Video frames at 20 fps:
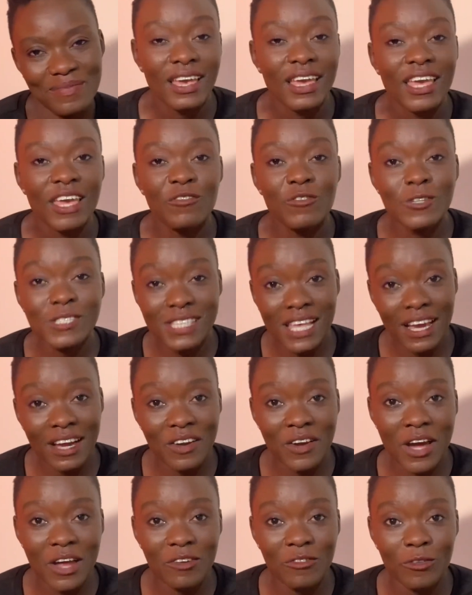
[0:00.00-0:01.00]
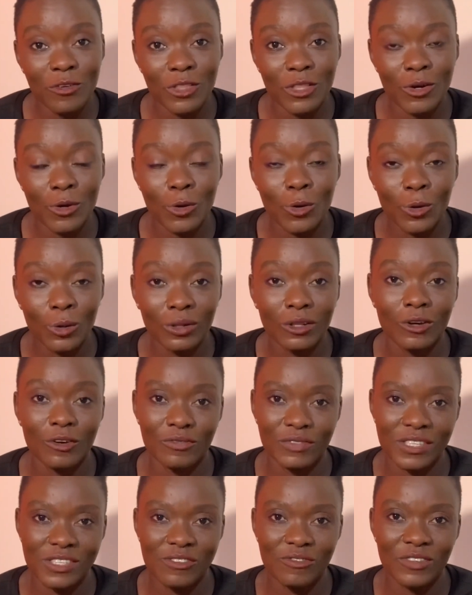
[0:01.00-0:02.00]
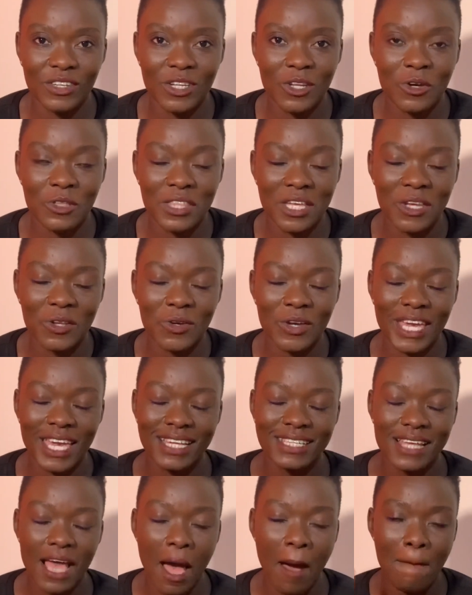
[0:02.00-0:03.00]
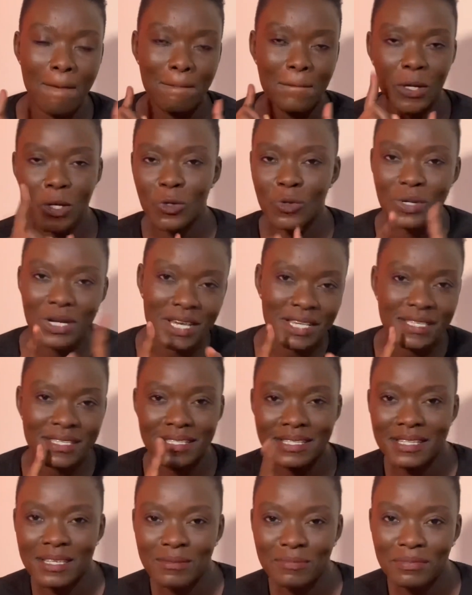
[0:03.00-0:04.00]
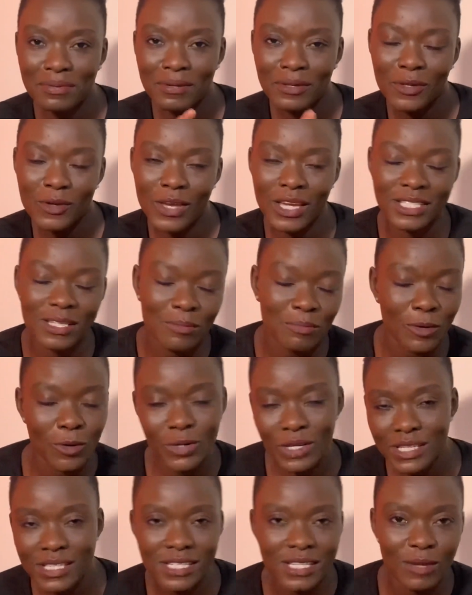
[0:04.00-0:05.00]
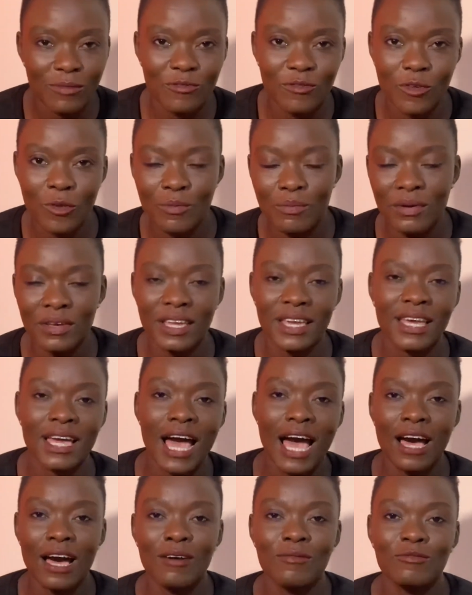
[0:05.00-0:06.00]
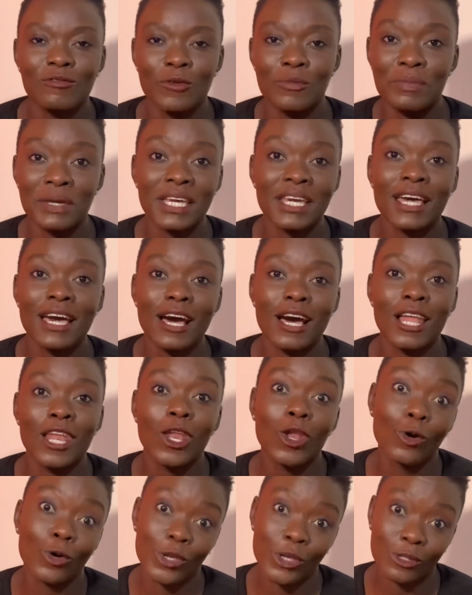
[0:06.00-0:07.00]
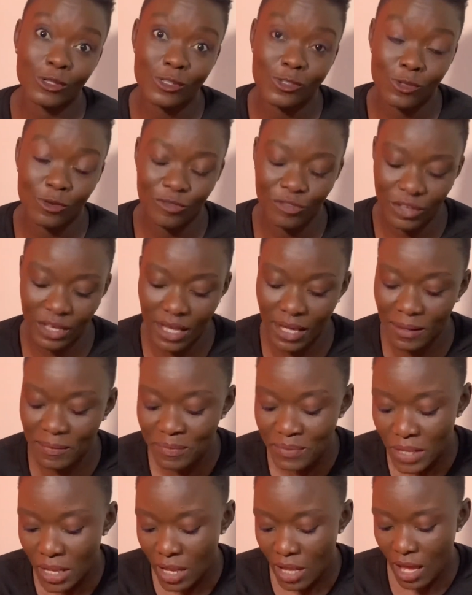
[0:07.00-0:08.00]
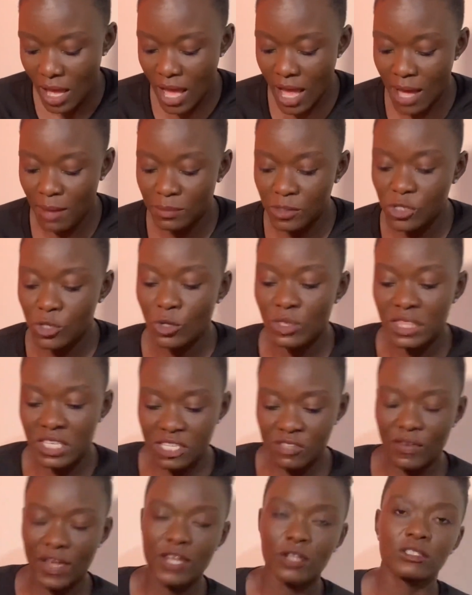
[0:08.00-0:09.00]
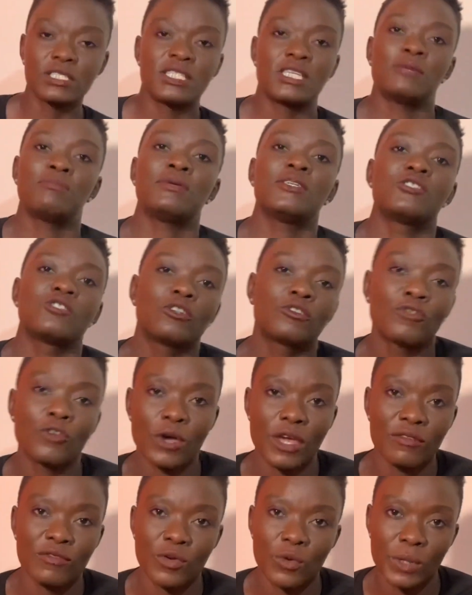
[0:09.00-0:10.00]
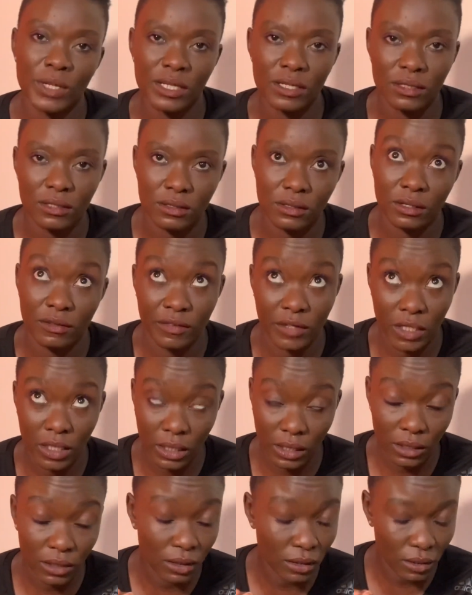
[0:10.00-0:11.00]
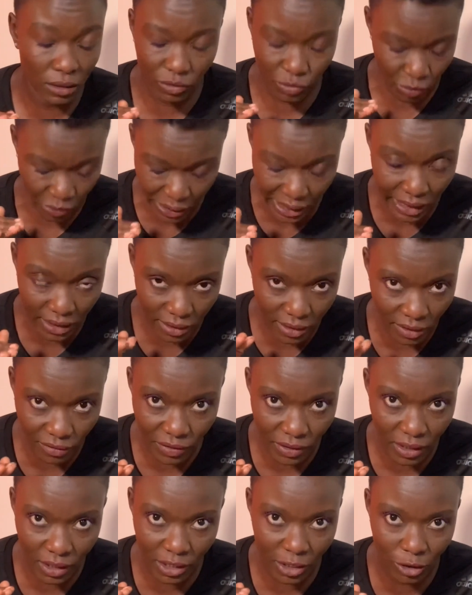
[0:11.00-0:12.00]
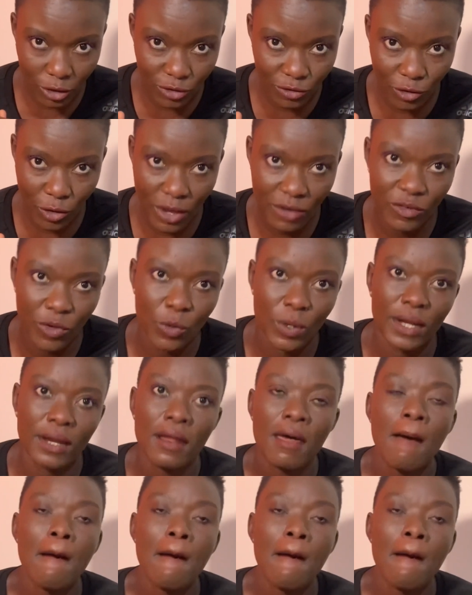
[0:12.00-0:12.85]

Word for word: if you stuck around for the whole of this video, then you get a bonus tip. You get a bonus tip for being um, for being a loyal Sophia. Um, so this final tip is not for everyone, definitely, really, definitely not for everyone.